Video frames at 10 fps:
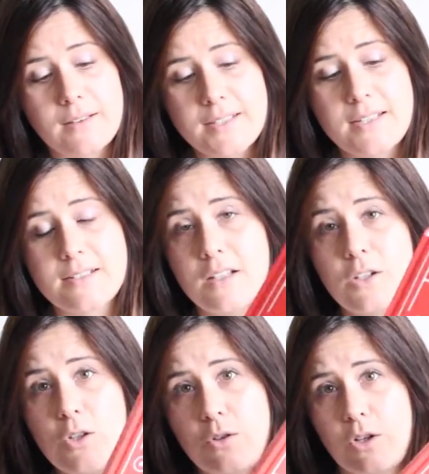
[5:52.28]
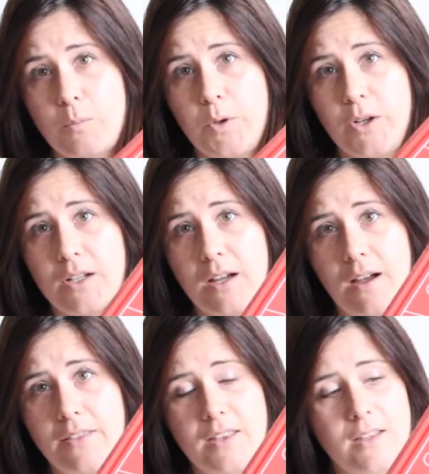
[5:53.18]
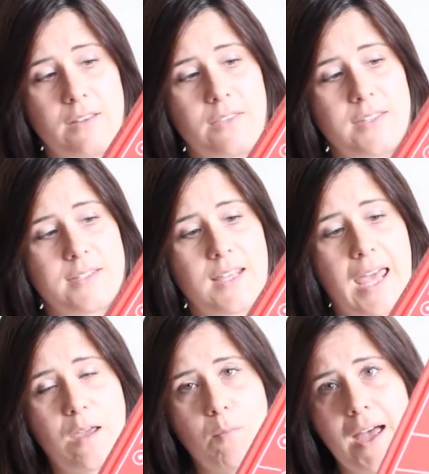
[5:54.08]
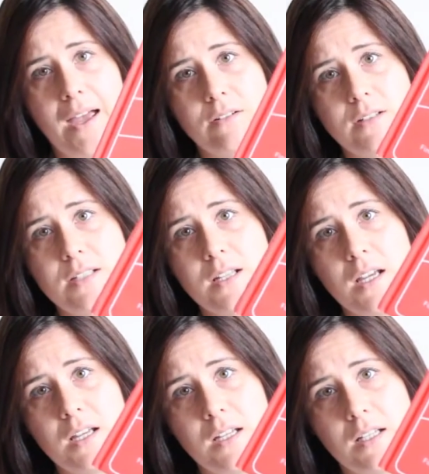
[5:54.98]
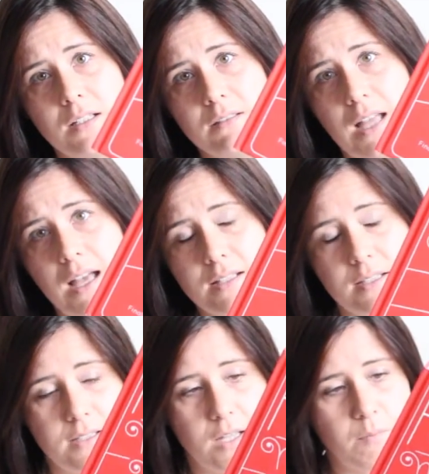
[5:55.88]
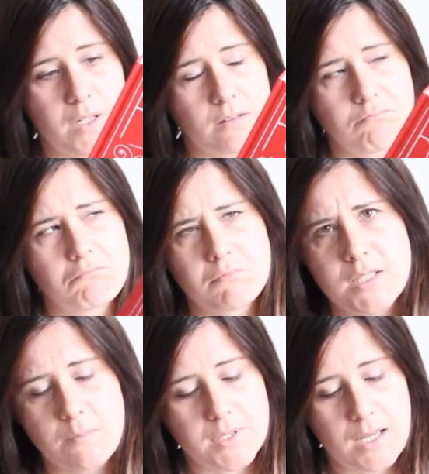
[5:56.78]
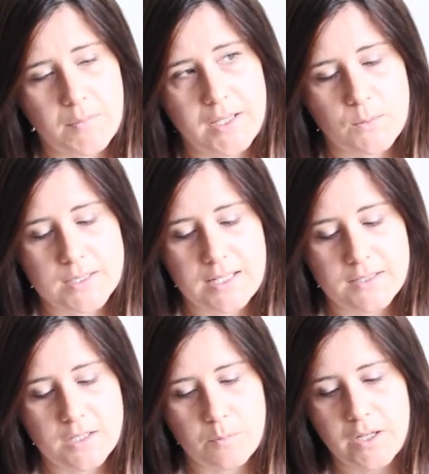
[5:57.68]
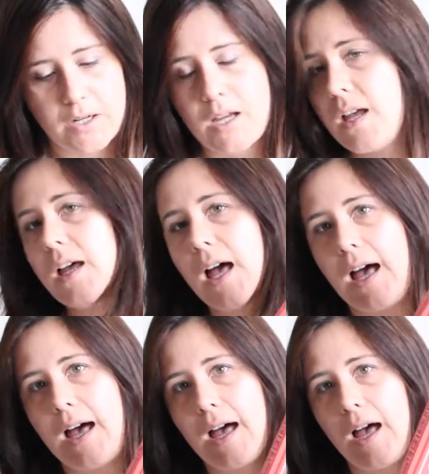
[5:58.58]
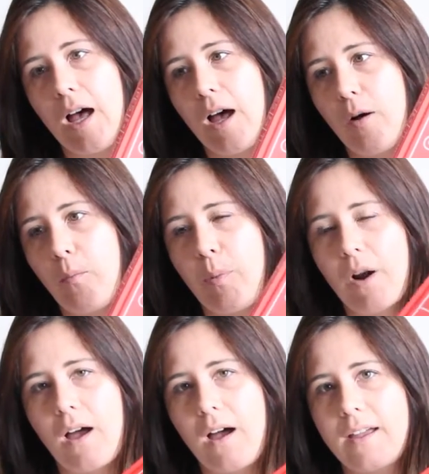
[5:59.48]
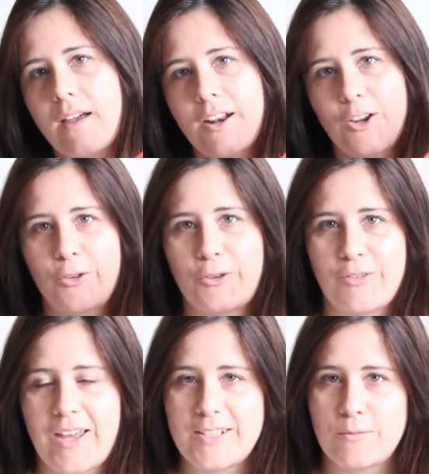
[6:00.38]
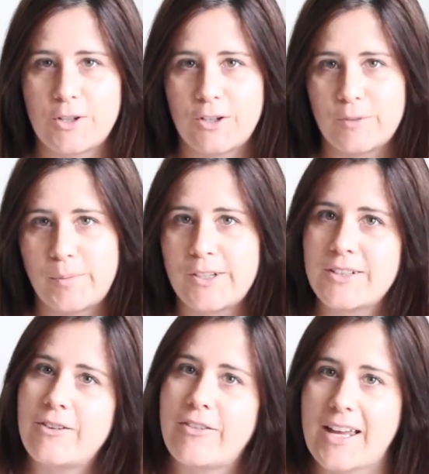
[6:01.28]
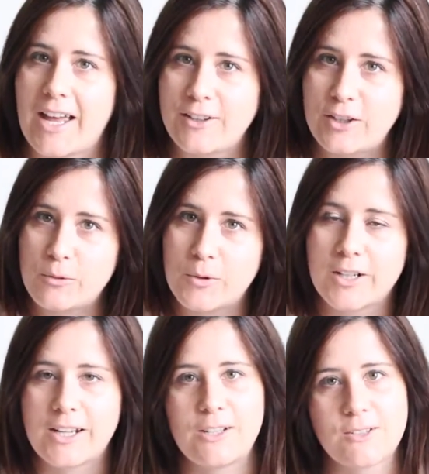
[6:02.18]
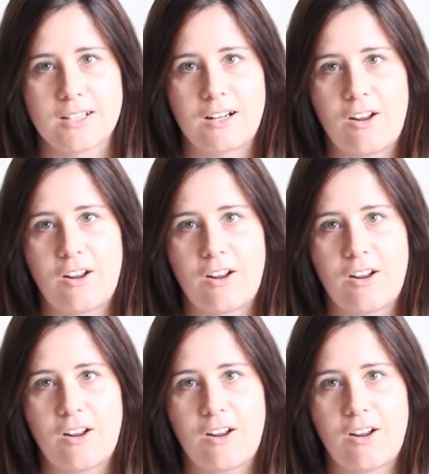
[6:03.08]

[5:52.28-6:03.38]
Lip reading: This isn't a new cookbook. I think this came out last summer sometime. I think it was last summer. But I kind of go through phases with cookbooks. If I get a new one, I use it a